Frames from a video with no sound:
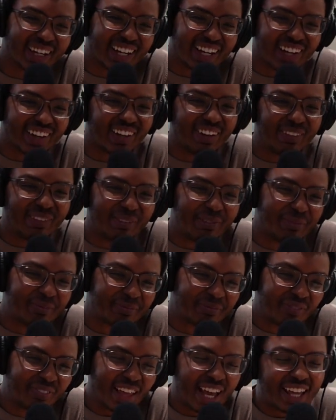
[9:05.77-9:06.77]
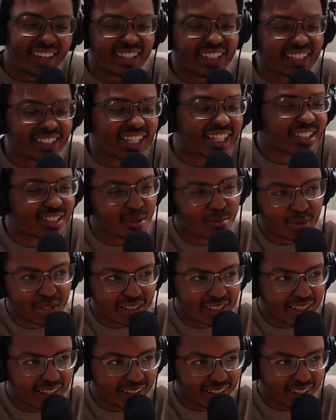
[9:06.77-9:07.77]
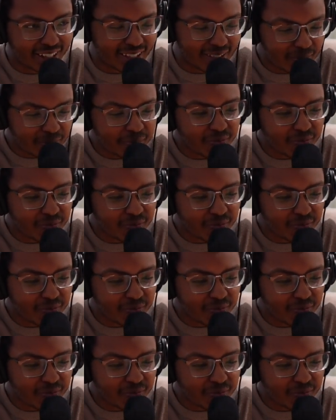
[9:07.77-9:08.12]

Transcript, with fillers: I think it says something that like